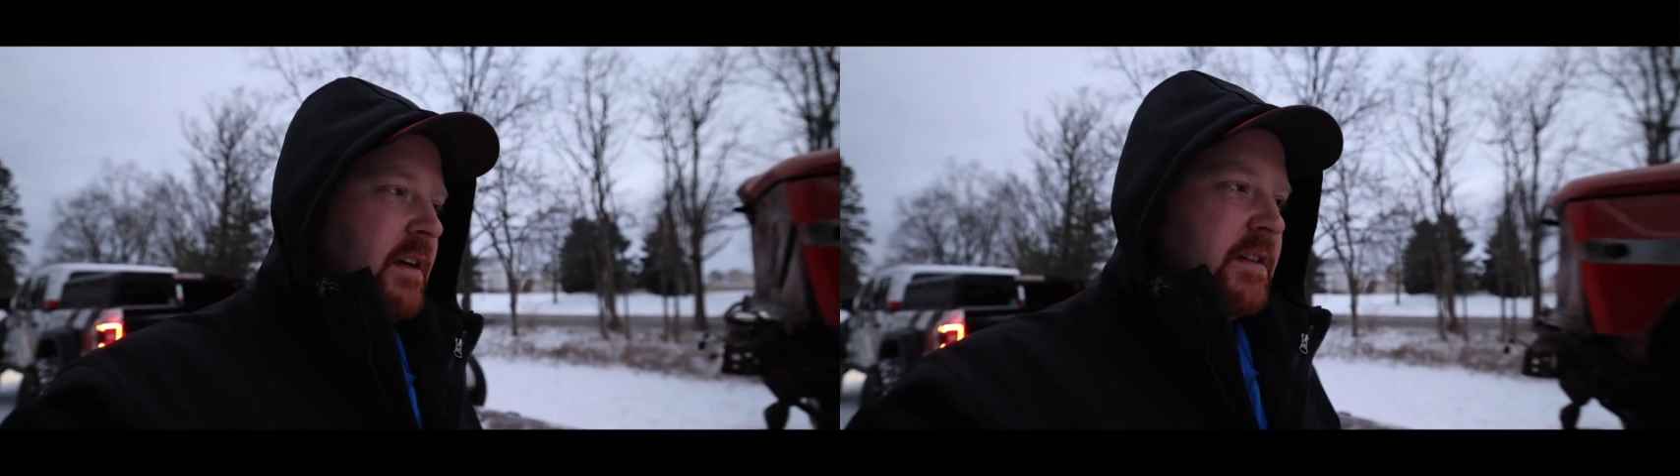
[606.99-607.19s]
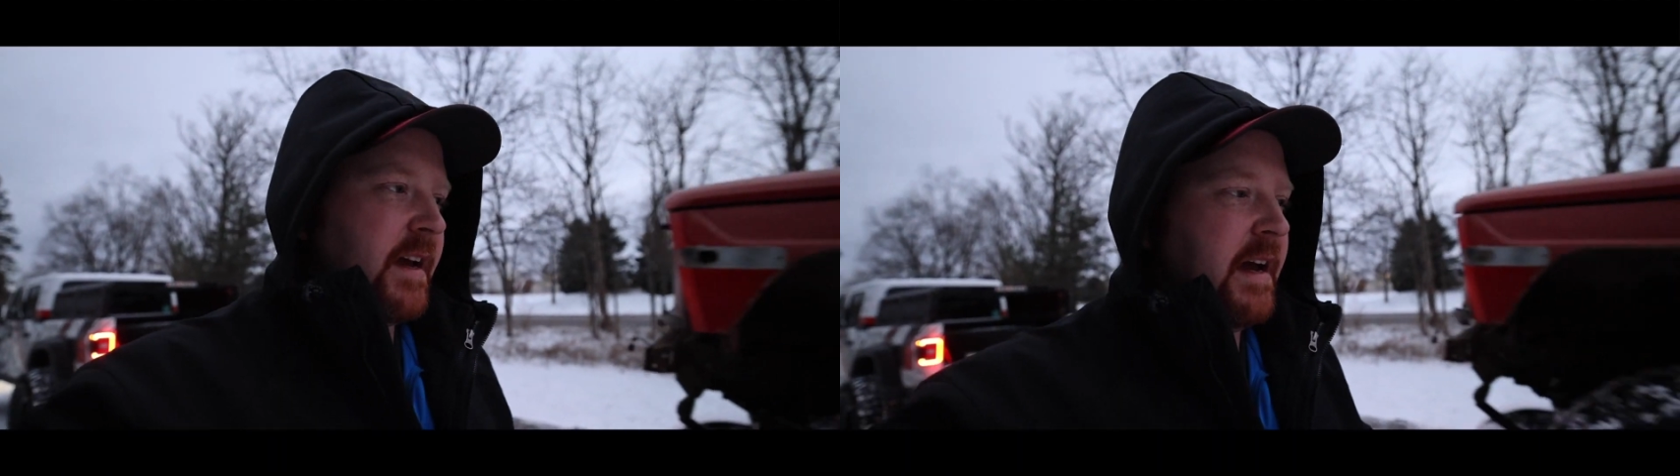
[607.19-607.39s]

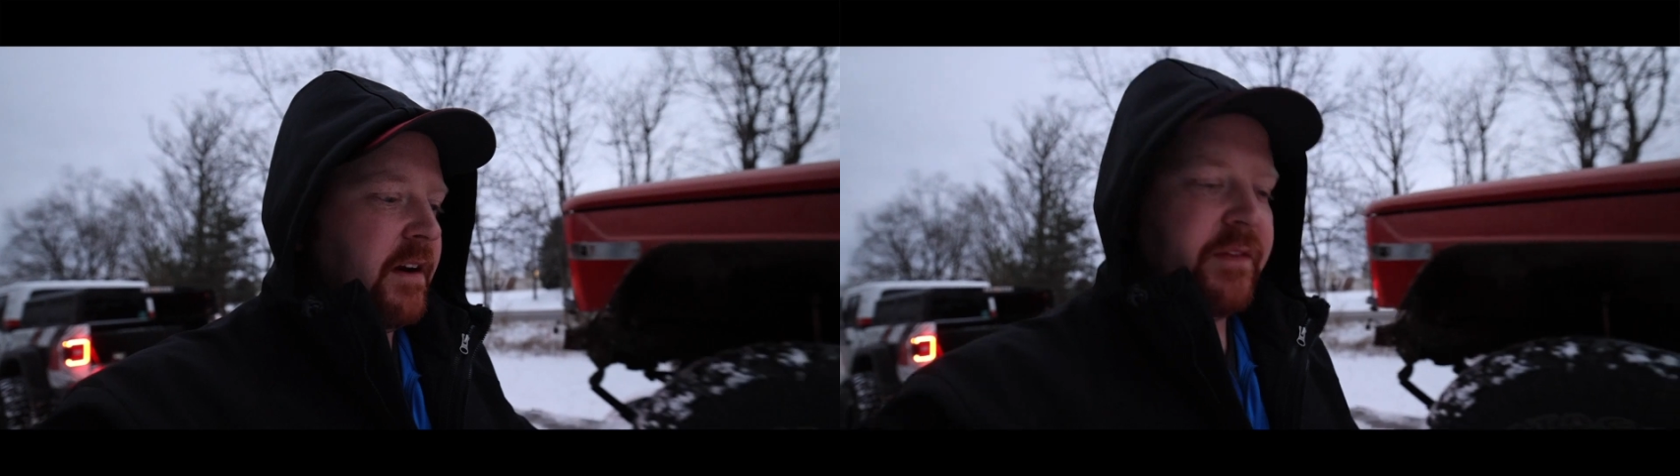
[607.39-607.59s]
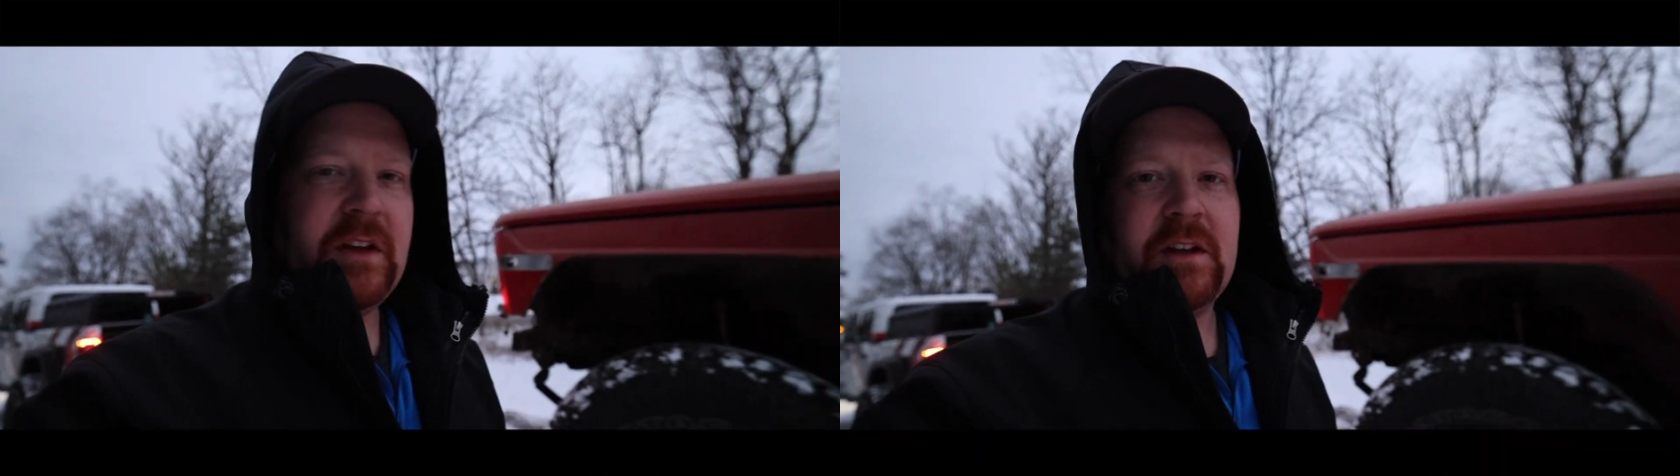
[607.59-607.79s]
because I had
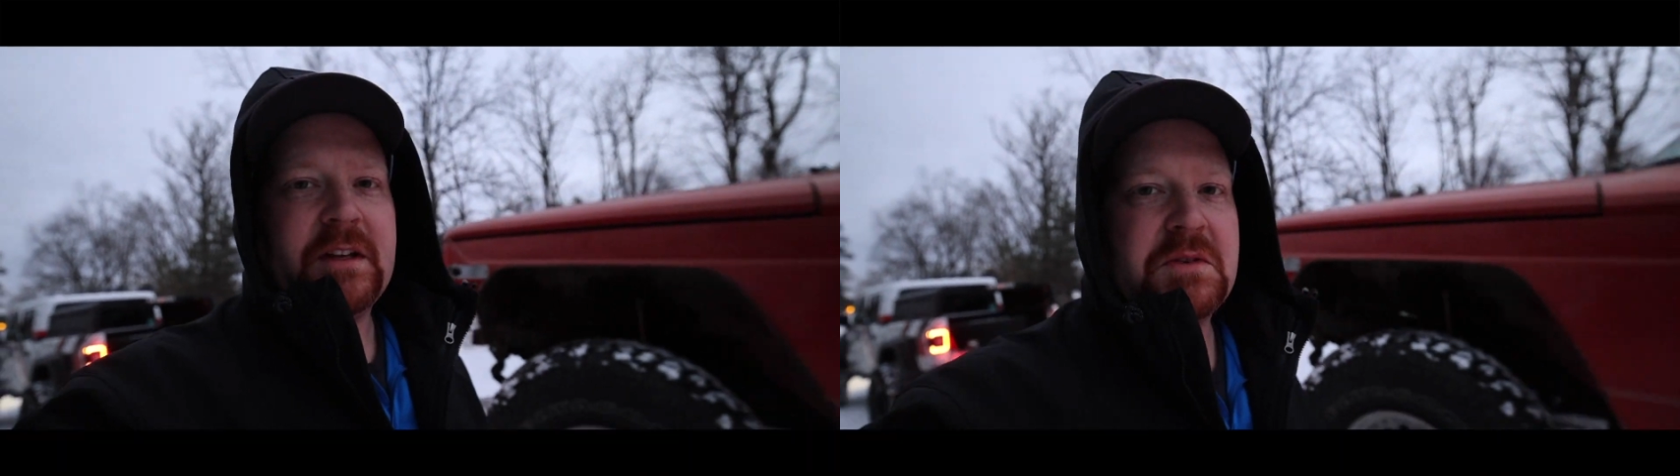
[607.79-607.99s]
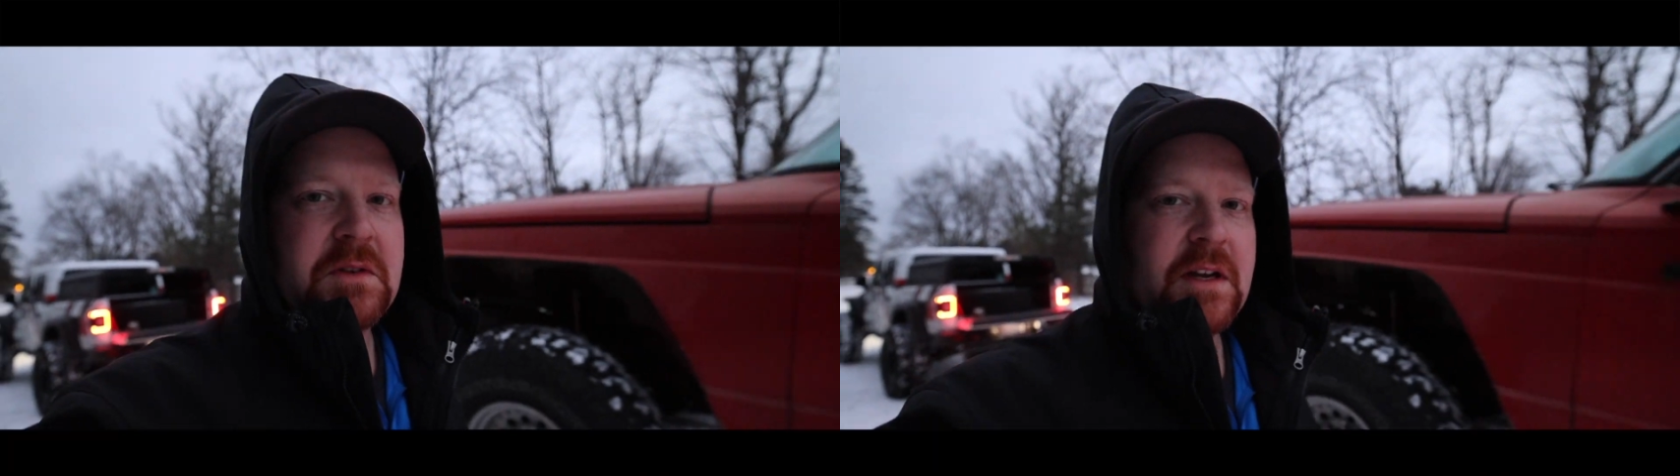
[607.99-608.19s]
a feeling
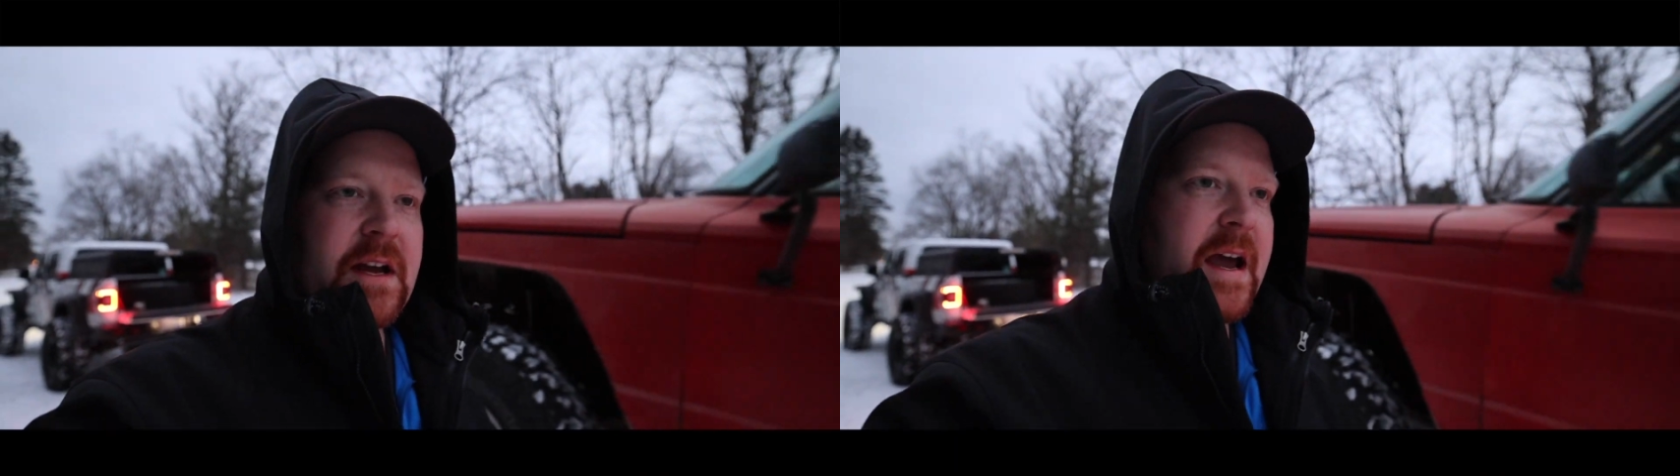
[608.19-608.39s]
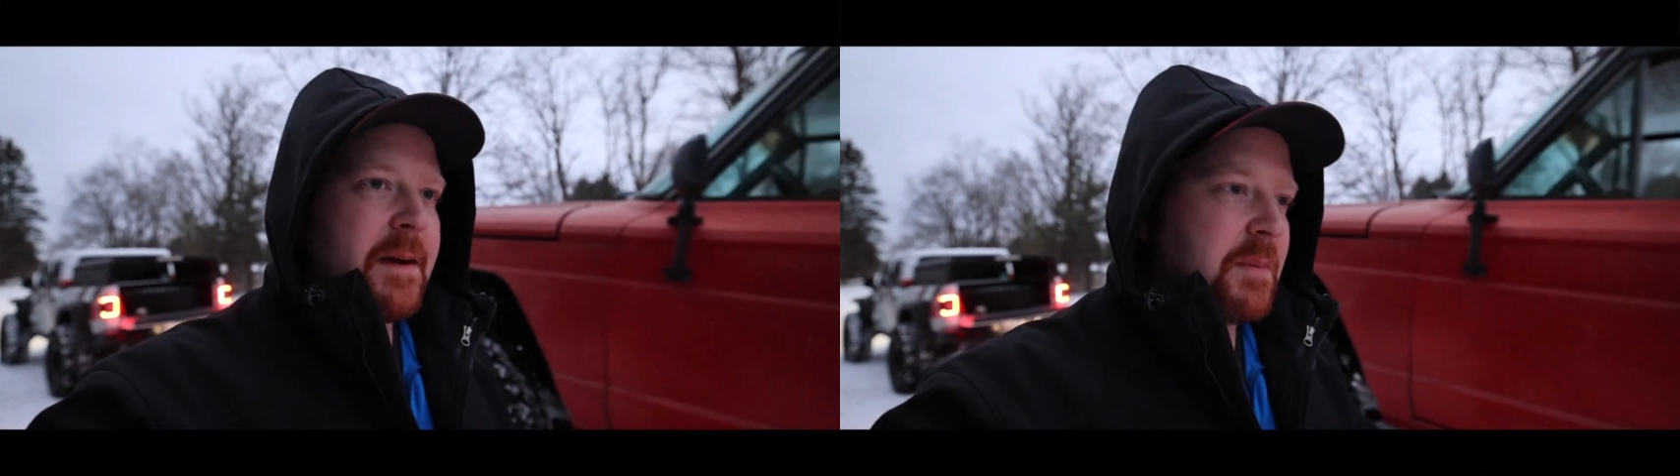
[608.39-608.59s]
this was going to
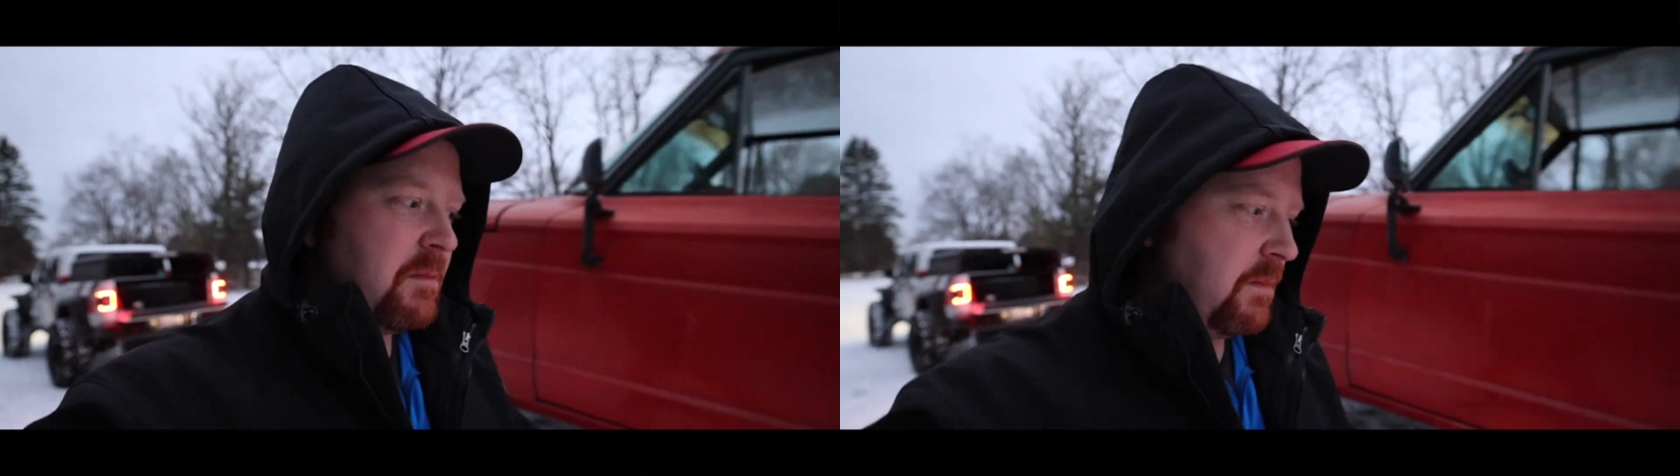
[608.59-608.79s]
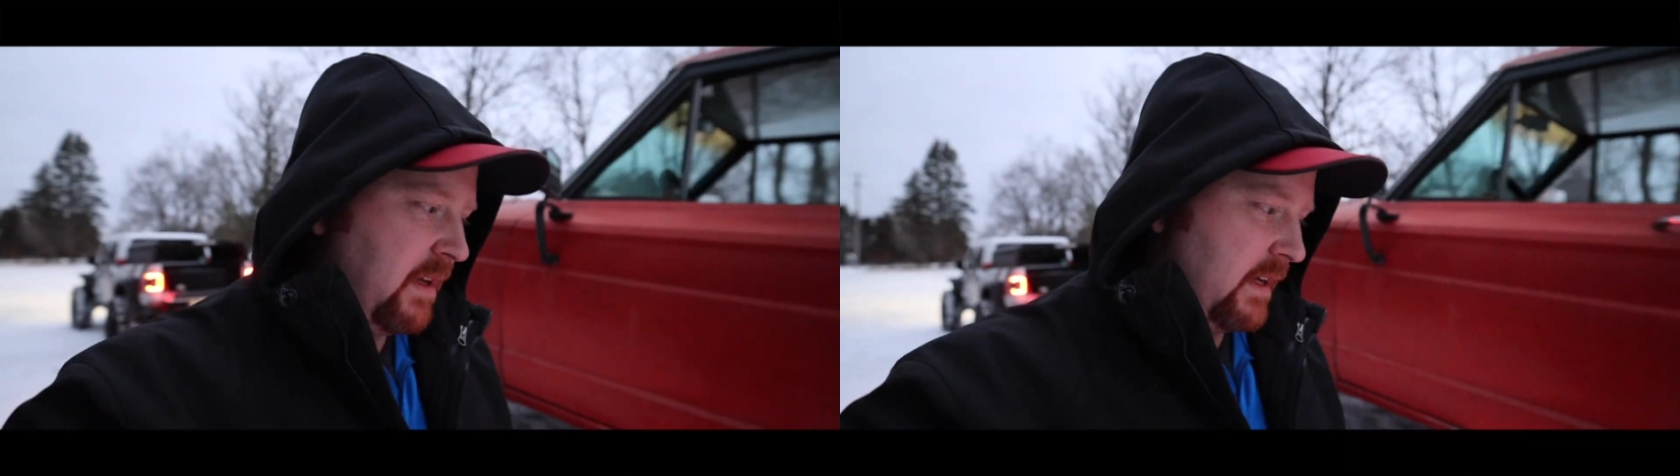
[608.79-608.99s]

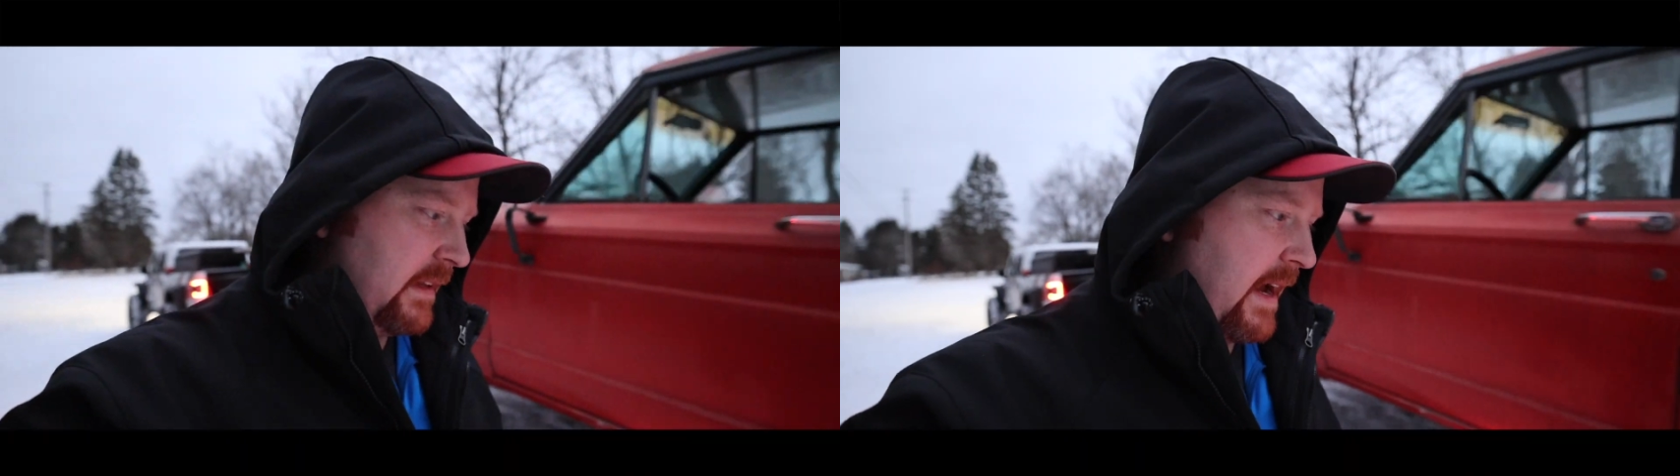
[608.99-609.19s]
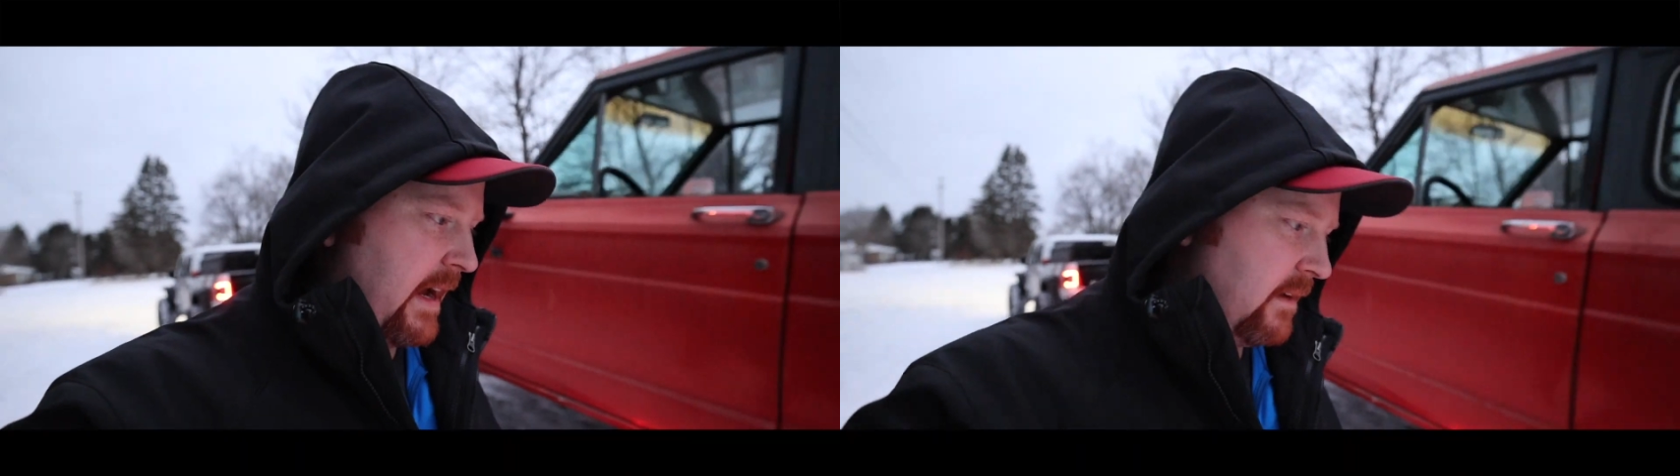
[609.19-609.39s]
happen, being
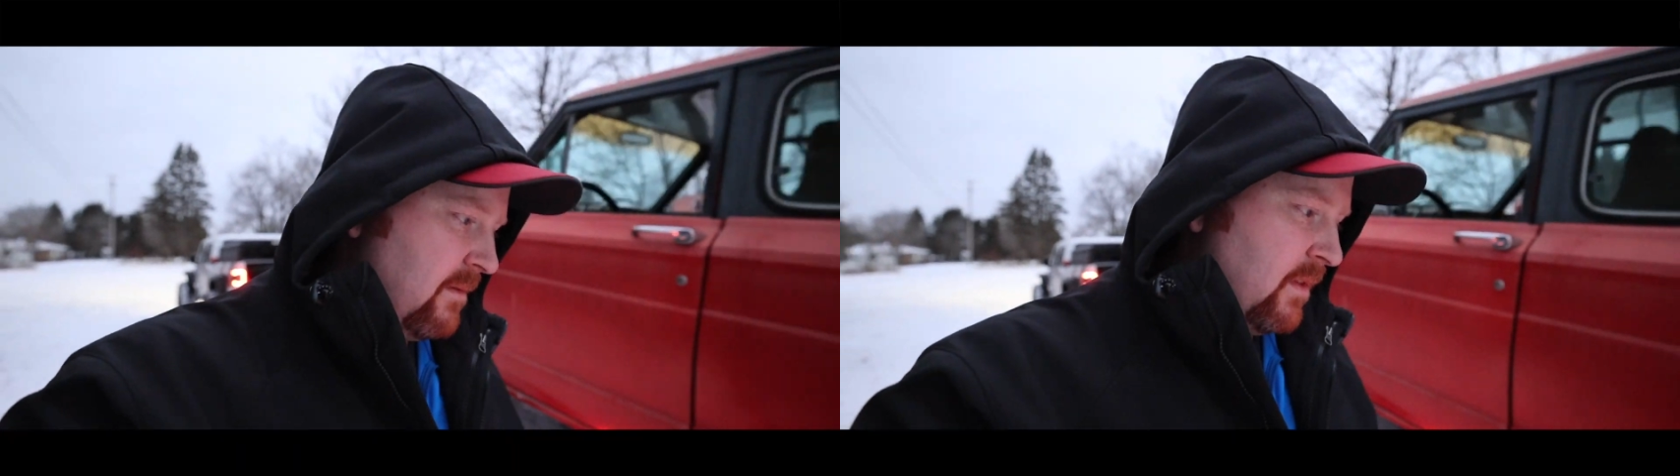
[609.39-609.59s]
that